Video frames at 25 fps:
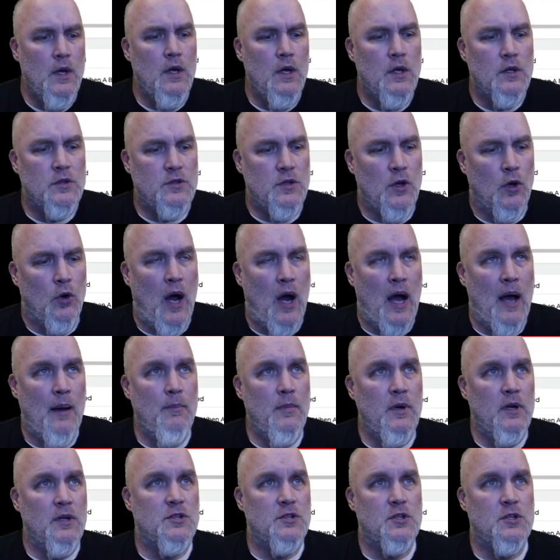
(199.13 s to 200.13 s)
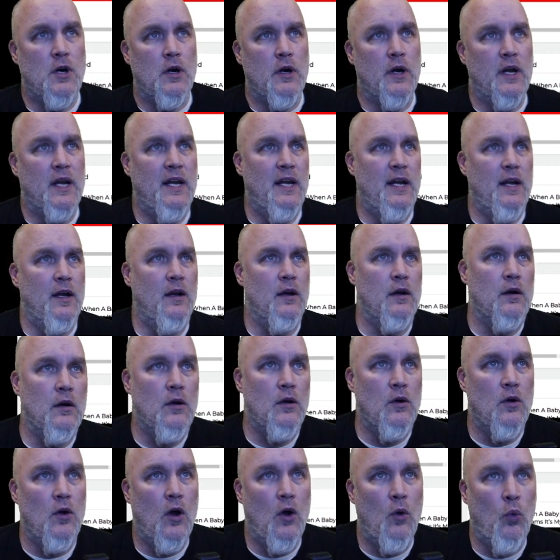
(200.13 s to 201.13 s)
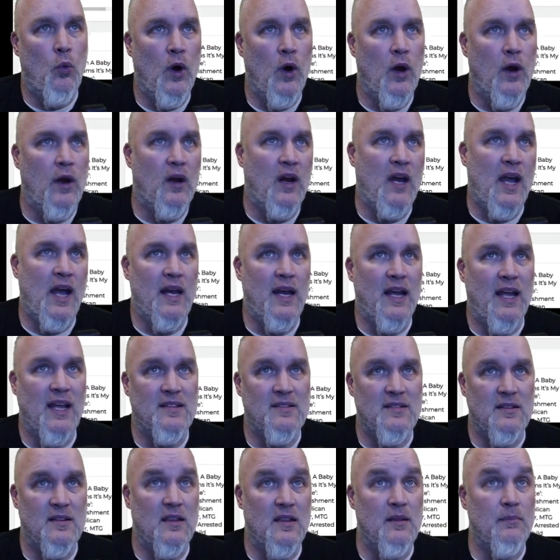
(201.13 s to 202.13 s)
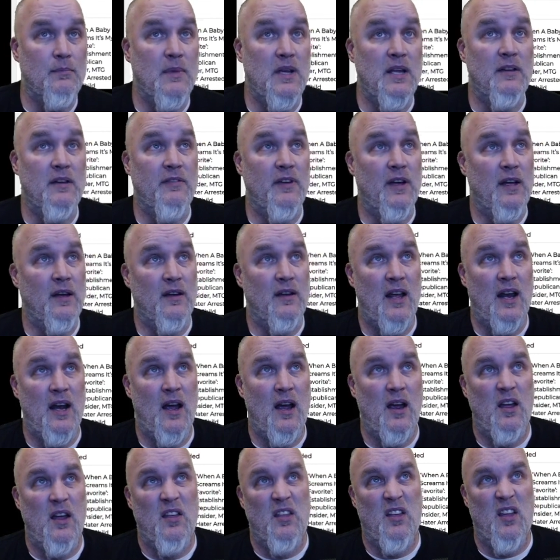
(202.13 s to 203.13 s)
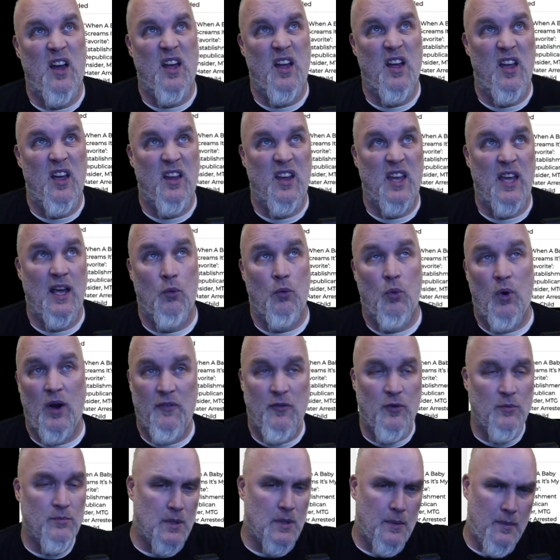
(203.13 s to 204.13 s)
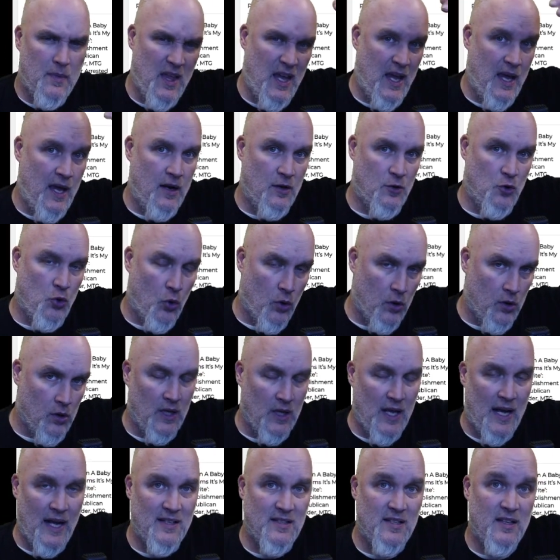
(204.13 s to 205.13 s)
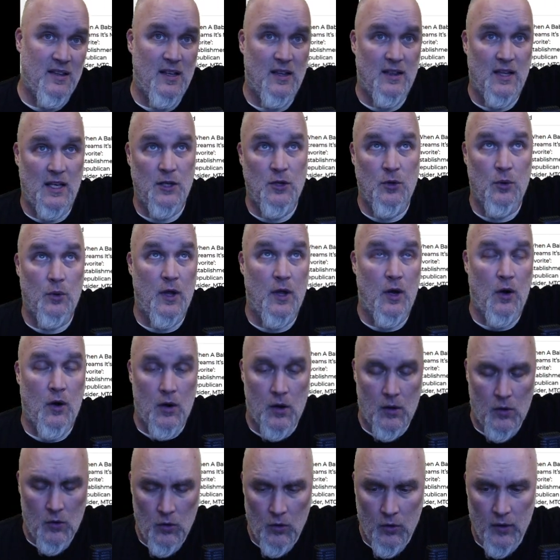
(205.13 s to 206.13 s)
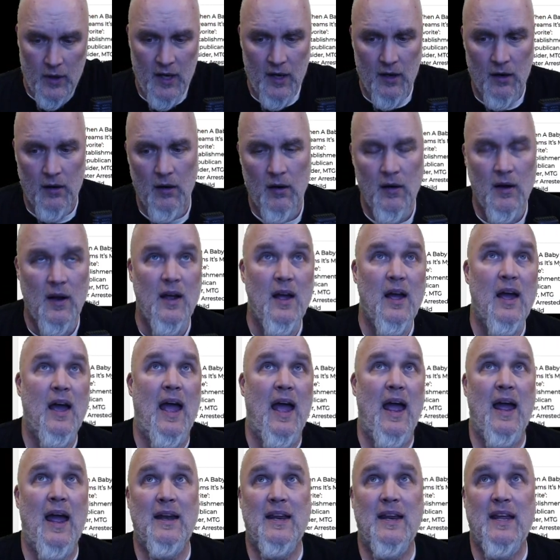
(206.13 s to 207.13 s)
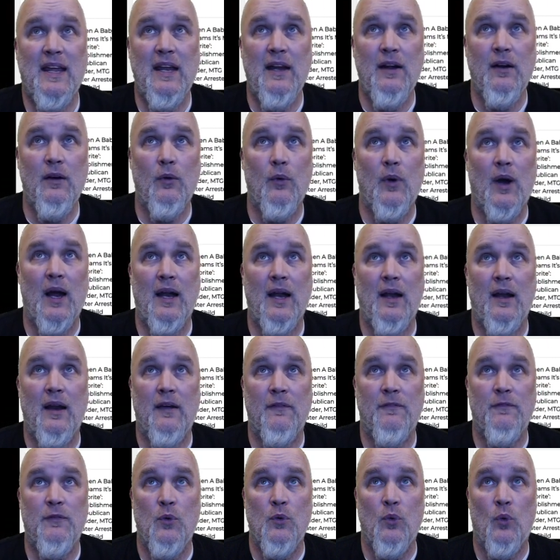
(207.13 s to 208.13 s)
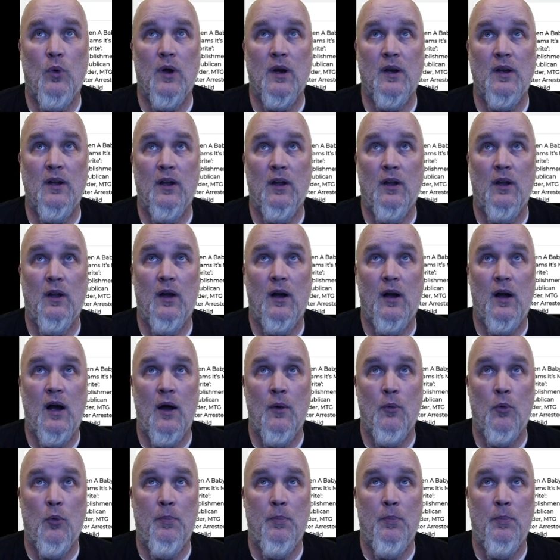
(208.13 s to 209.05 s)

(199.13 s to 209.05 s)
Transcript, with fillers: So I'm going to start here where it kind of gets into the meat of it, and I, I, get away from some of the editorializing that they do in the article here. And here, right, if you want to, I will